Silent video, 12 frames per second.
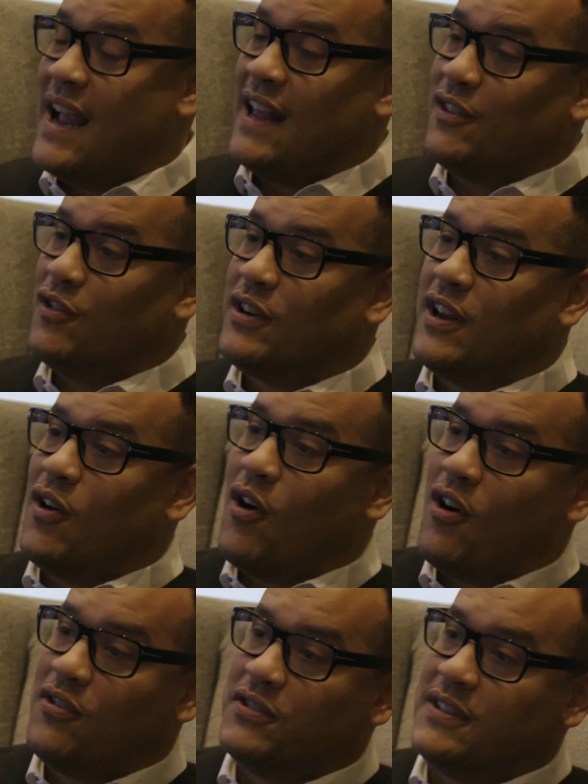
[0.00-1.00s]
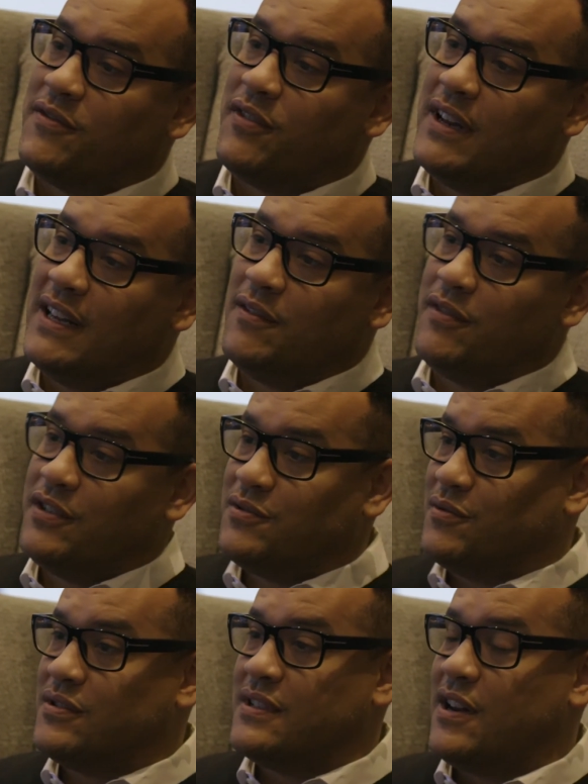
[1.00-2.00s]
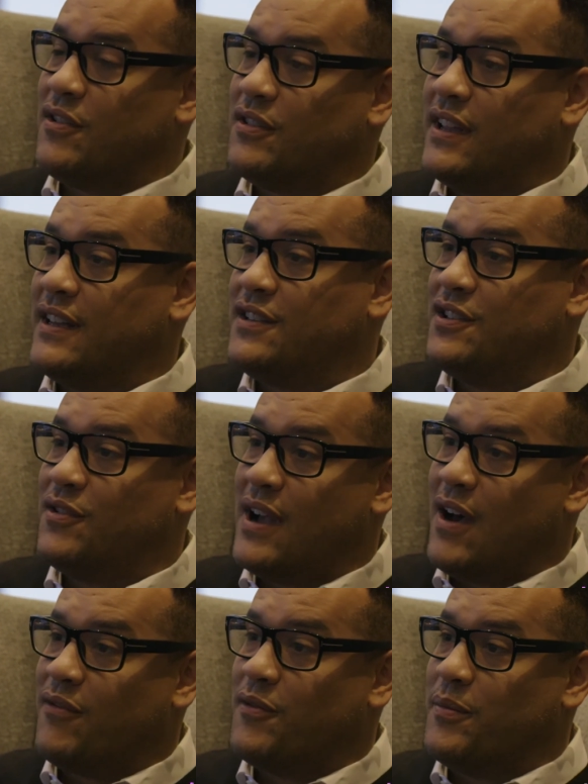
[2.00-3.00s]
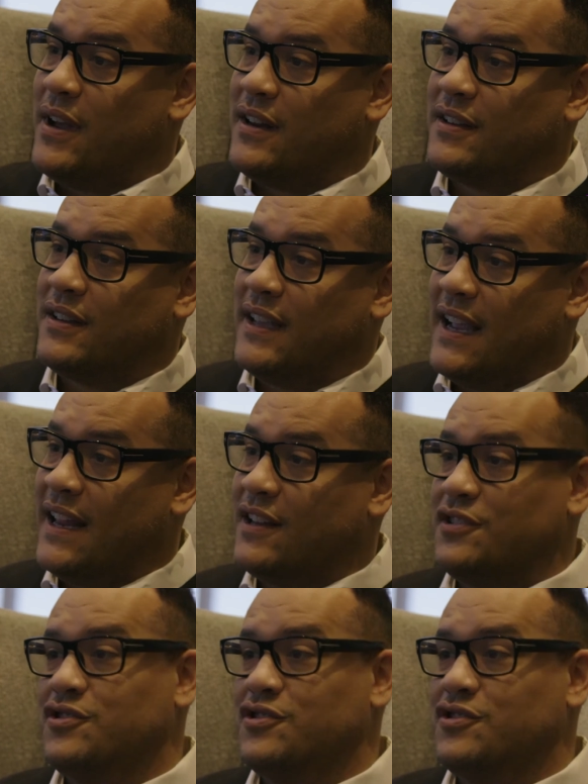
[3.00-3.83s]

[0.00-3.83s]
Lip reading: and look at all the different individuals that are linked to you alphabetically in a